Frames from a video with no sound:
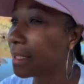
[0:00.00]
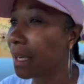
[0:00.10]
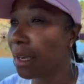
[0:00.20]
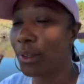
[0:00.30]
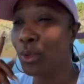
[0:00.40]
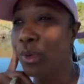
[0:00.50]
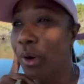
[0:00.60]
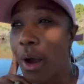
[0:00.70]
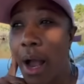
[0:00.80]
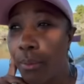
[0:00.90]
said, you
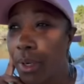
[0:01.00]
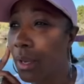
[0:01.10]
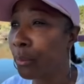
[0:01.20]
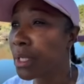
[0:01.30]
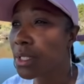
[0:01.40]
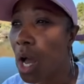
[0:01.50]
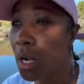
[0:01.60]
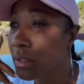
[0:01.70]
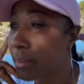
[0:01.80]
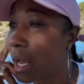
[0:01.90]
know, I went and we
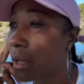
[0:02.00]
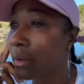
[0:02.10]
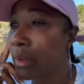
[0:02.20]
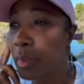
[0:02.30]
talked about it.